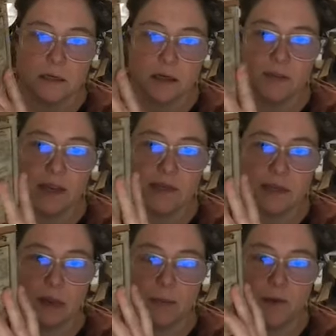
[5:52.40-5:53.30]
giving
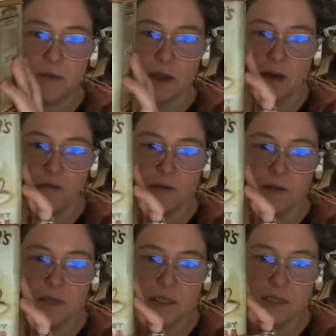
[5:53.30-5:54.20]
examples of
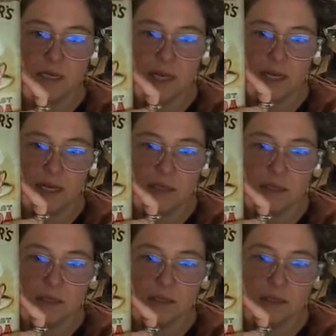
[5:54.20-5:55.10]

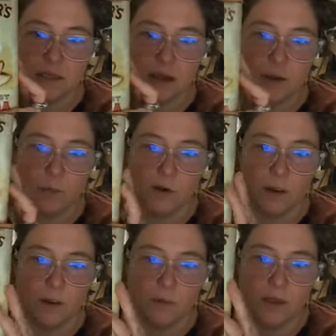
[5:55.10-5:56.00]
tins that I'm
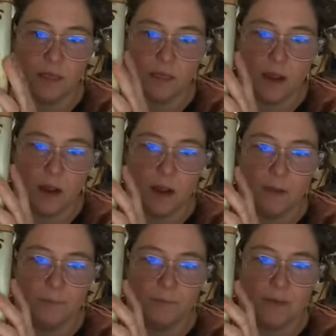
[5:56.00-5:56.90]
working with,
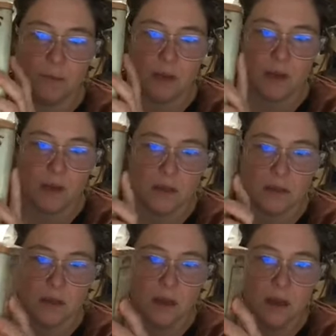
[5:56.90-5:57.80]

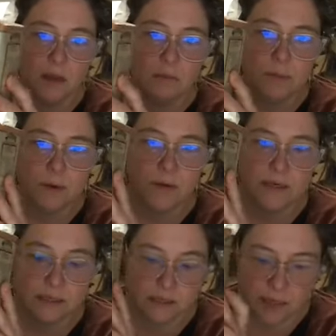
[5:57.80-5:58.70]
because people don't
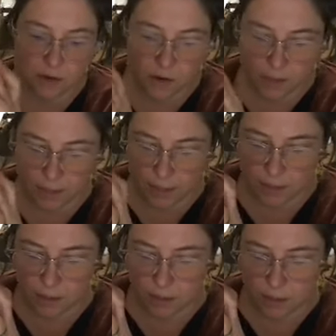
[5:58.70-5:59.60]

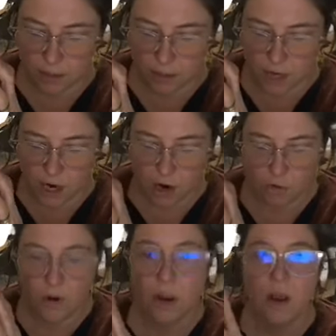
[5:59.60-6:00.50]
necessarily
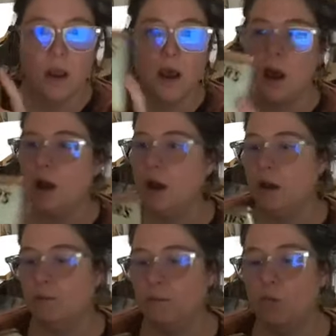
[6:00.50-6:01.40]
know
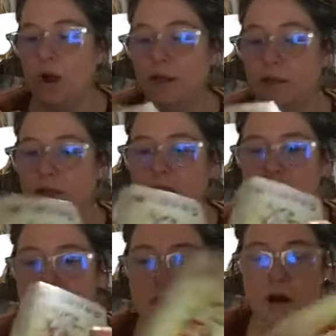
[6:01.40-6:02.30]
what
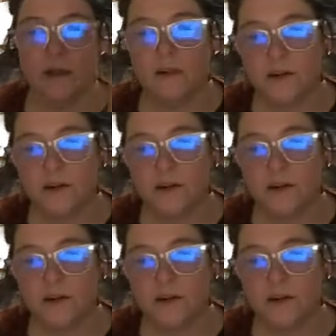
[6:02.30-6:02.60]
these are. And they're